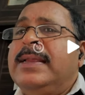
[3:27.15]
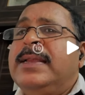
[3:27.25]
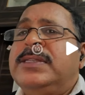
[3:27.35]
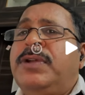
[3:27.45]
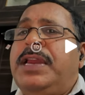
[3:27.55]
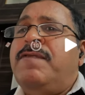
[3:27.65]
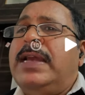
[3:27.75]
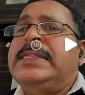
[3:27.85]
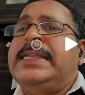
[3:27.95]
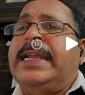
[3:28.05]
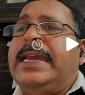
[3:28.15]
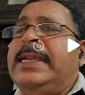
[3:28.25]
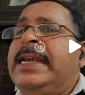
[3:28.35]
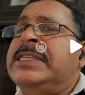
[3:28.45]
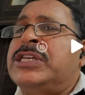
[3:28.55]
so in 1 second
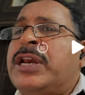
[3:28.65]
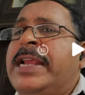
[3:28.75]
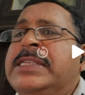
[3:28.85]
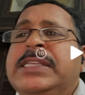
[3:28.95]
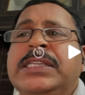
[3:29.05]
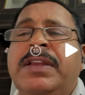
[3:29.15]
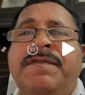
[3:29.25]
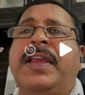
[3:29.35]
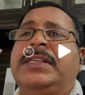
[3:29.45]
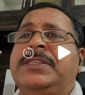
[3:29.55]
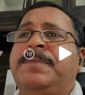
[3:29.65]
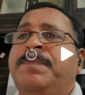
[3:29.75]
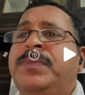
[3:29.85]
it strikes the surface.